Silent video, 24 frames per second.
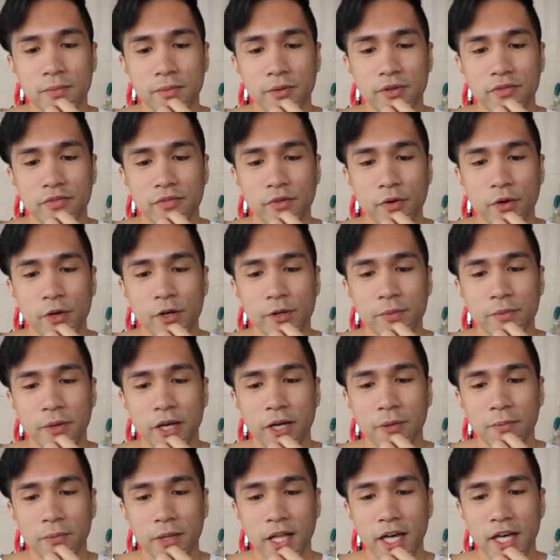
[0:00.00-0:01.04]
performed by
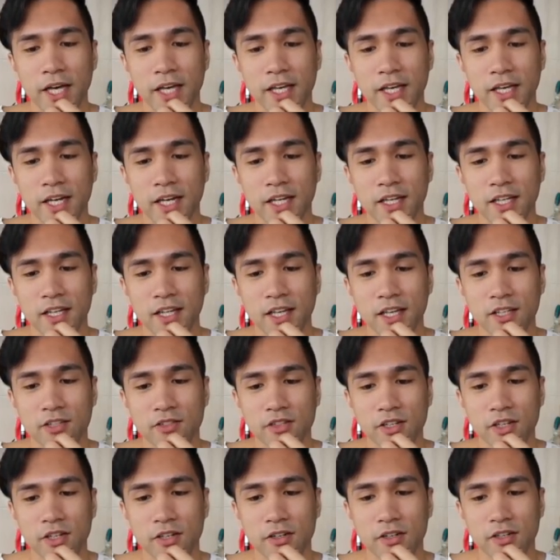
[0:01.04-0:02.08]
applying an
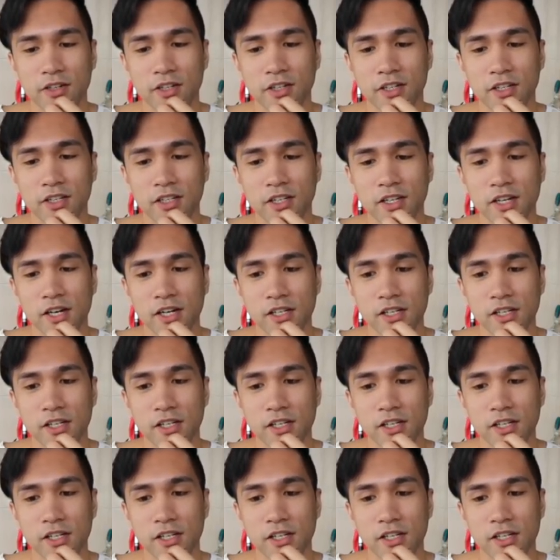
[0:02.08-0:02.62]
electric current